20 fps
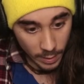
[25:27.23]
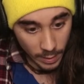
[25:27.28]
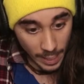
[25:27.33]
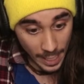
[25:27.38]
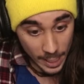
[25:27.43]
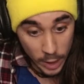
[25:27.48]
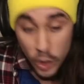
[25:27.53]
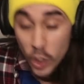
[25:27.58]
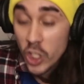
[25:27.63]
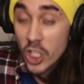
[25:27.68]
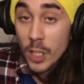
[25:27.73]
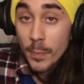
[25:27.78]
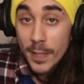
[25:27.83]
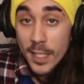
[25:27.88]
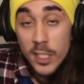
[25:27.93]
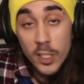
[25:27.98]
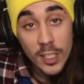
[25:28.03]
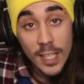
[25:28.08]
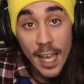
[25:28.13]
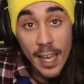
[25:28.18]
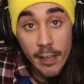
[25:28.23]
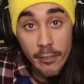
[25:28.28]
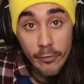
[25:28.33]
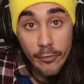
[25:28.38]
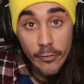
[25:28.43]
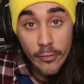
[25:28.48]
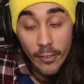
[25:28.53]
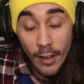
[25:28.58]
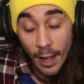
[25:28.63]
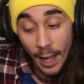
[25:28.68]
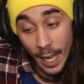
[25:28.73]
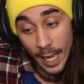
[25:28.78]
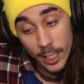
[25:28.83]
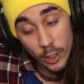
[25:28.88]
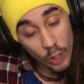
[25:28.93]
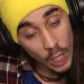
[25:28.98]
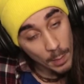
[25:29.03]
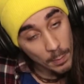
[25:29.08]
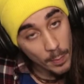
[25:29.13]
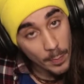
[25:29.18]
And just to be safe, I'd
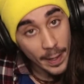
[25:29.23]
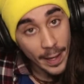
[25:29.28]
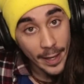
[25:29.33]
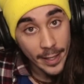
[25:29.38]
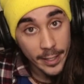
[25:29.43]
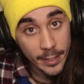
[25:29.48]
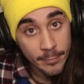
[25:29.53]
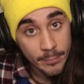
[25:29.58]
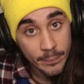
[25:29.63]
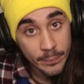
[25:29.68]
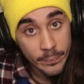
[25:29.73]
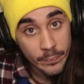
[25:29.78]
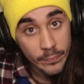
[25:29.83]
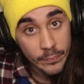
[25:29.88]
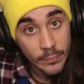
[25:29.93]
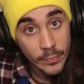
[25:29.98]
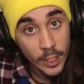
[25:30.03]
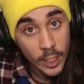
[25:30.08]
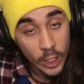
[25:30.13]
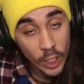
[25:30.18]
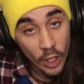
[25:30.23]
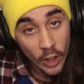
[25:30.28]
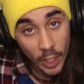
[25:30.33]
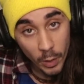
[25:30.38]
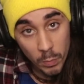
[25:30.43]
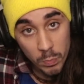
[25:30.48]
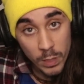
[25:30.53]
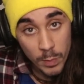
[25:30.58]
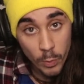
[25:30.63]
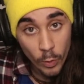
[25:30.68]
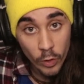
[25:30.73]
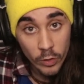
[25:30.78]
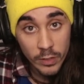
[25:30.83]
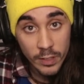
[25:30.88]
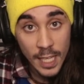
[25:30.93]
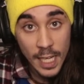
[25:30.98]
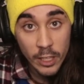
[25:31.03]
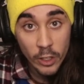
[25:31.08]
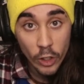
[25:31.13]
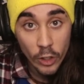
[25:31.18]
grab a bag. You know, like when people
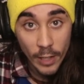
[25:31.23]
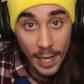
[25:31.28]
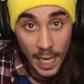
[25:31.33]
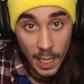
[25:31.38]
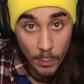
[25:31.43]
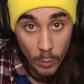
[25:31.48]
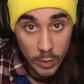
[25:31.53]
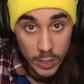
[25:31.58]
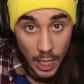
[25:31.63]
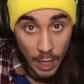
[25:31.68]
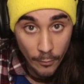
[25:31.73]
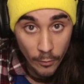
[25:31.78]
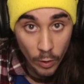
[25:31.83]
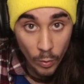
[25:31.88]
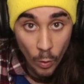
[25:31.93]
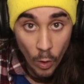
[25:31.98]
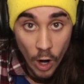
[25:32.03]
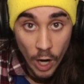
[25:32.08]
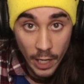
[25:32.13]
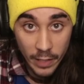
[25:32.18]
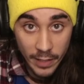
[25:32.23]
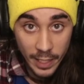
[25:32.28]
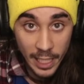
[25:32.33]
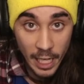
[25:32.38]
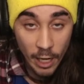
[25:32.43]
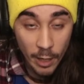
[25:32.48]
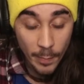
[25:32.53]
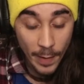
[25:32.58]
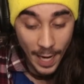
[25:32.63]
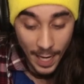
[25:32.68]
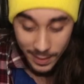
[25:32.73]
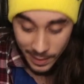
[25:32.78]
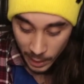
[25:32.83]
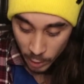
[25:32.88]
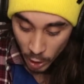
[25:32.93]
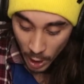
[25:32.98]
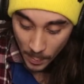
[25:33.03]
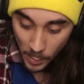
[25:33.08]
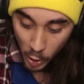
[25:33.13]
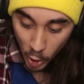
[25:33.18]
take their animals out for a walk and they carry bags, I'd
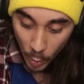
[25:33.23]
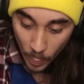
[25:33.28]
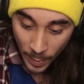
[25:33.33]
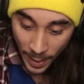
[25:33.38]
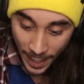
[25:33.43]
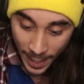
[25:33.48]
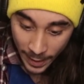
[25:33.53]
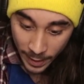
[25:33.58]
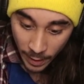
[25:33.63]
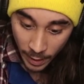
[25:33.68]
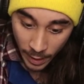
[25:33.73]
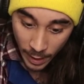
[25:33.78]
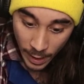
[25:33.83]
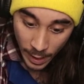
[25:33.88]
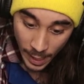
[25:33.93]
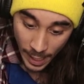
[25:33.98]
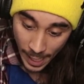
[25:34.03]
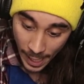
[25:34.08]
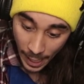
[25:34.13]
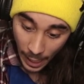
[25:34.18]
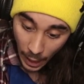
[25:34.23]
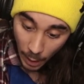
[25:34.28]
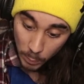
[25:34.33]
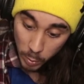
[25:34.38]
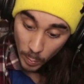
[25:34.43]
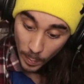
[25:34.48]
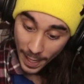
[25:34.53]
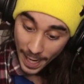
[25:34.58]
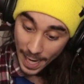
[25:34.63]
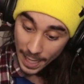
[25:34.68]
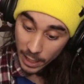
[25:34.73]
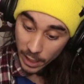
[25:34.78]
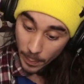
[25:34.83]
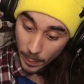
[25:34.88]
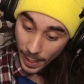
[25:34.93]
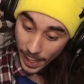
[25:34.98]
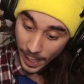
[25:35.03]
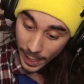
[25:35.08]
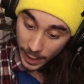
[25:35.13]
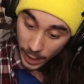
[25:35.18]
grab a little bag. I'd put my hand in the
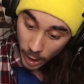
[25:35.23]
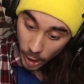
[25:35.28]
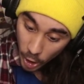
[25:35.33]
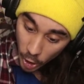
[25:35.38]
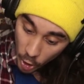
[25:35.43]
bag.